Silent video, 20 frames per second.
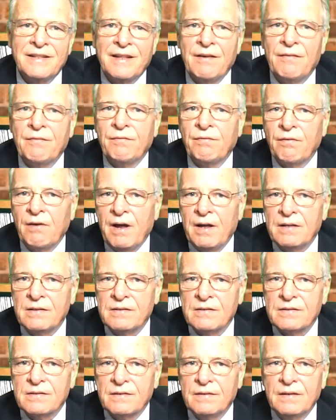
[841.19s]
their
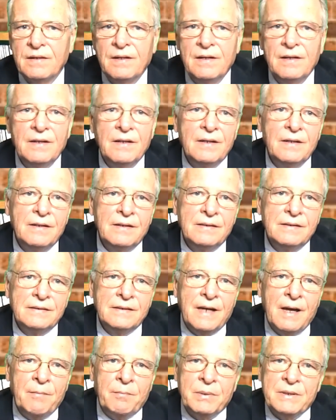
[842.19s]
friends
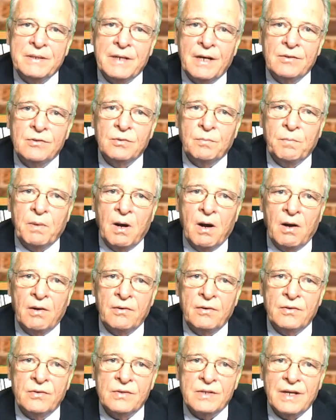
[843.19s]
and potential
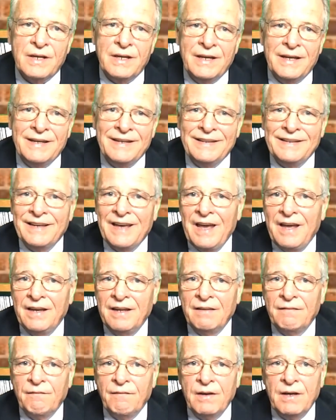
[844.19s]
partners in
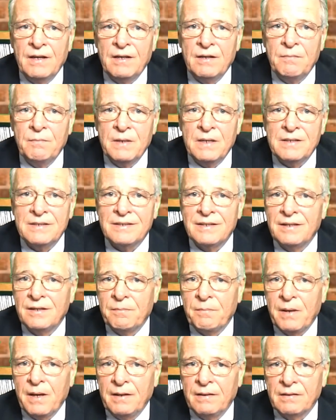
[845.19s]
gaining Vietnamese
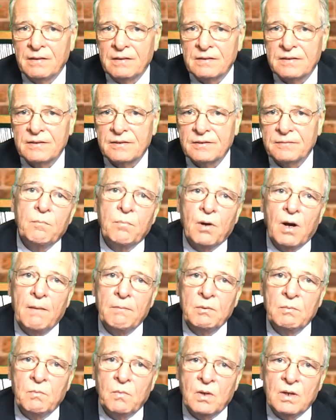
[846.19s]
independence. The
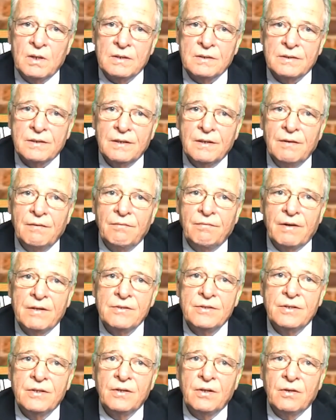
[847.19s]
problem was,
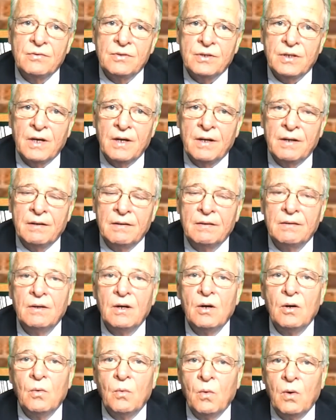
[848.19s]
French Indochina
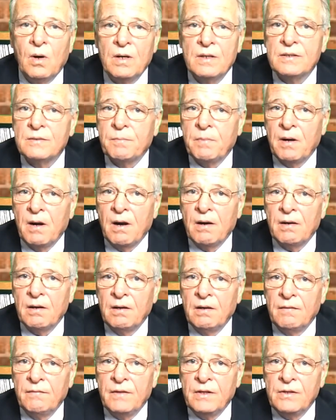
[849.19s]
was part
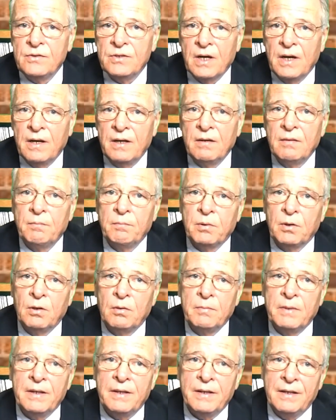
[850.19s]
of the
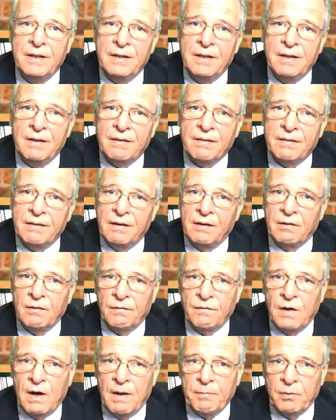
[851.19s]
China-Burma-India Theater
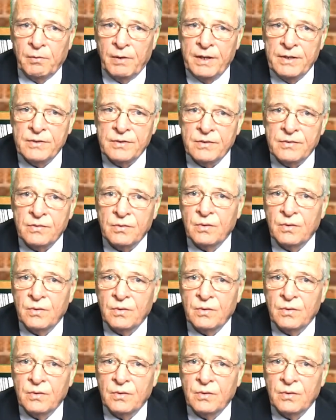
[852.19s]
of Operations,